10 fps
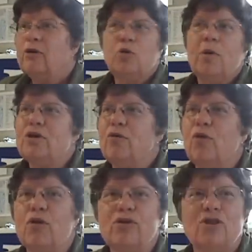To which, of
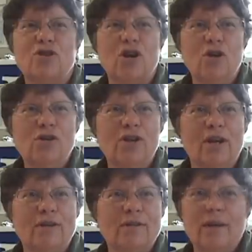course, the chair
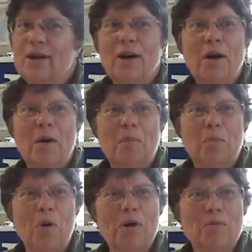says,
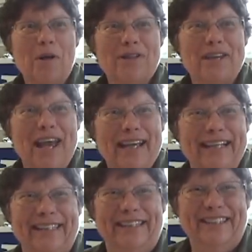point well
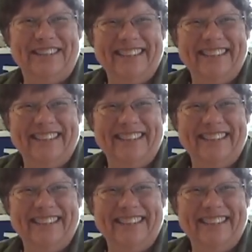taken.